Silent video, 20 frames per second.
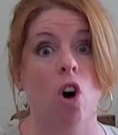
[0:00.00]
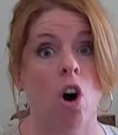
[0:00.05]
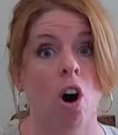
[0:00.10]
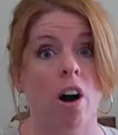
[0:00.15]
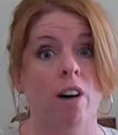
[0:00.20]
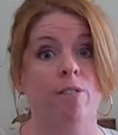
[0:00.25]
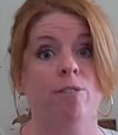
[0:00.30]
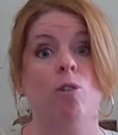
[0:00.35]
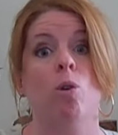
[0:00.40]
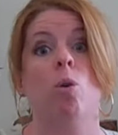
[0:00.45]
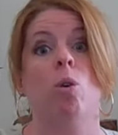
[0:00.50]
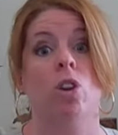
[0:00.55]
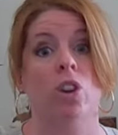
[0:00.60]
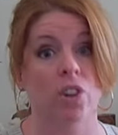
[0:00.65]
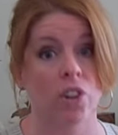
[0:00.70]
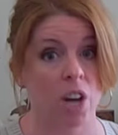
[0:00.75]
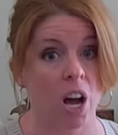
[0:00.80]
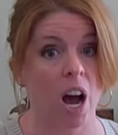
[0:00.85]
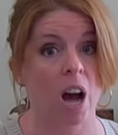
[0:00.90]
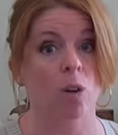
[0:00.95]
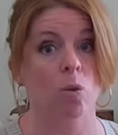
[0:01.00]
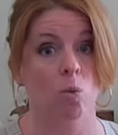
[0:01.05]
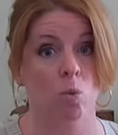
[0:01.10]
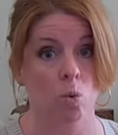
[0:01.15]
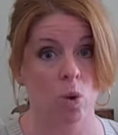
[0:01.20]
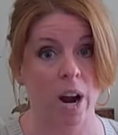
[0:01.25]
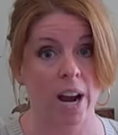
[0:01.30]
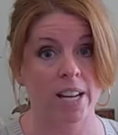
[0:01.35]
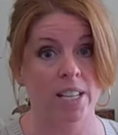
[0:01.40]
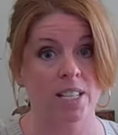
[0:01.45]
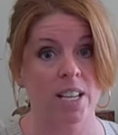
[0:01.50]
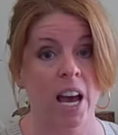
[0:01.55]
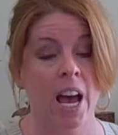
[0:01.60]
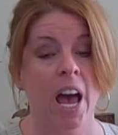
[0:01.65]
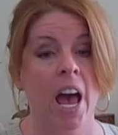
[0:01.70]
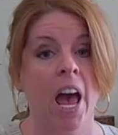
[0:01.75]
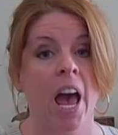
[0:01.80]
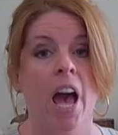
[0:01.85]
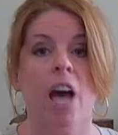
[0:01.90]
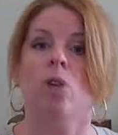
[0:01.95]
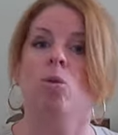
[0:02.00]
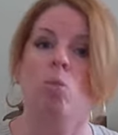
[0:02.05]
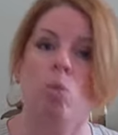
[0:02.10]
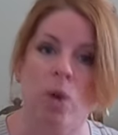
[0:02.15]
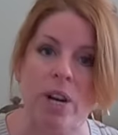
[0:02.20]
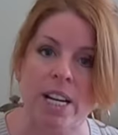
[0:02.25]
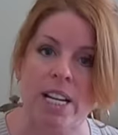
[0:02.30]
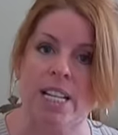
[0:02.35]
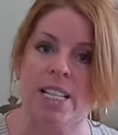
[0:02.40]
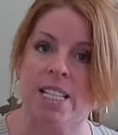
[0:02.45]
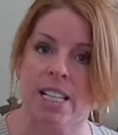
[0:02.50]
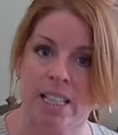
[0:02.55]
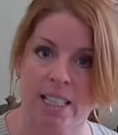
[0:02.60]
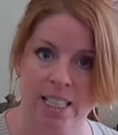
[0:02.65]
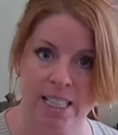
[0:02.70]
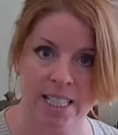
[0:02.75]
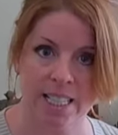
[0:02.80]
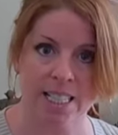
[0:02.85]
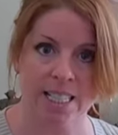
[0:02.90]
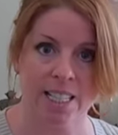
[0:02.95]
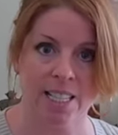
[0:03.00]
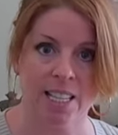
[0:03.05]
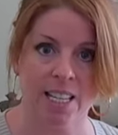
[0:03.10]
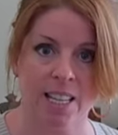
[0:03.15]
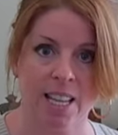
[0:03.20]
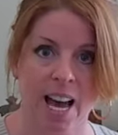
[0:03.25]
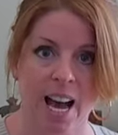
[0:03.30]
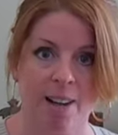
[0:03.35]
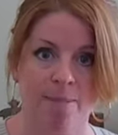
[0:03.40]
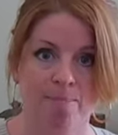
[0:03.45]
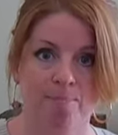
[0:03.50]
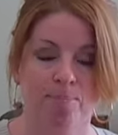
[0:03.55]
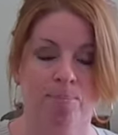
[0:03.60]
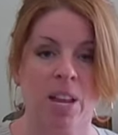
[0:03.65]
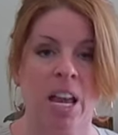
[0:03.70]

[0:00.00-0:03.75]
off or not right. And we need to listen to that.